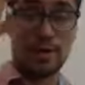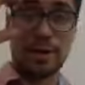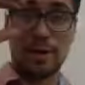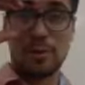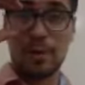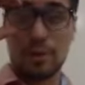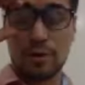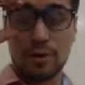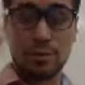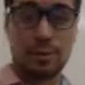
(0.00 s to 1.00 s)
Okay, we are
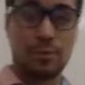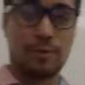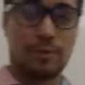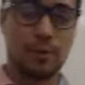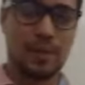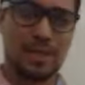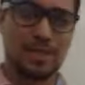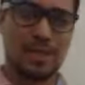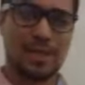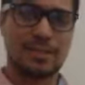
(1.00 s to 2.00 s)
going to be reviewing the
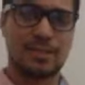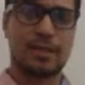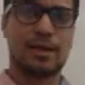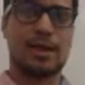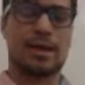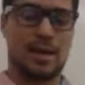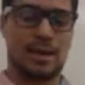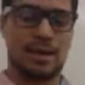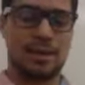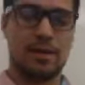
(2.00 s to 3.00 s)
test,
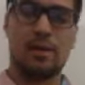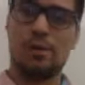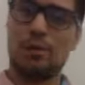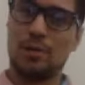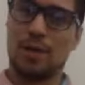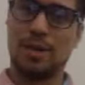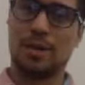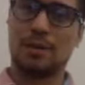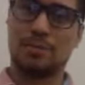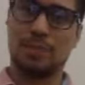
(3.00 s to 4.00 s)
and rewind
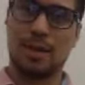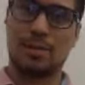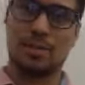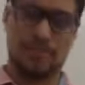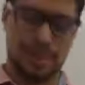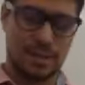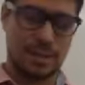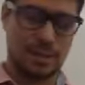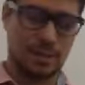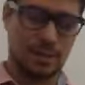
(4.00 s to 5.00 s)
this, play as many
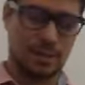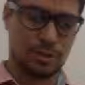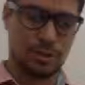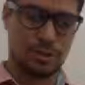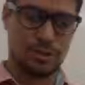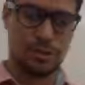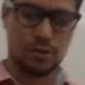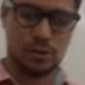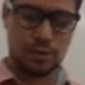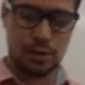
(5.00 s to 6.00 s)
times as you need
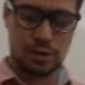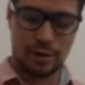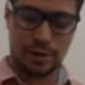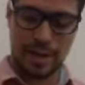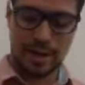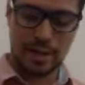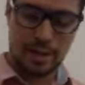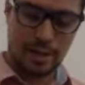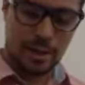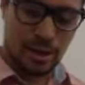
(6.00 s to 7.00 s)
to. Hopefully you'll get it.
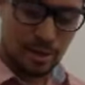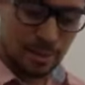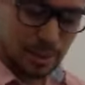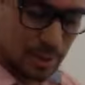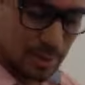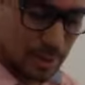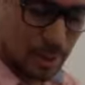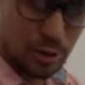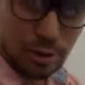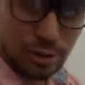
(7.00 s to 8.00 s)
This is something
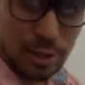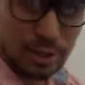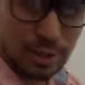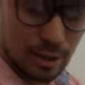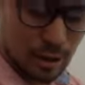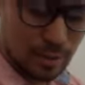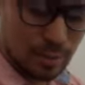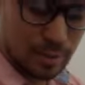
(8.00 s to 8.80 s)
that you can watch at home,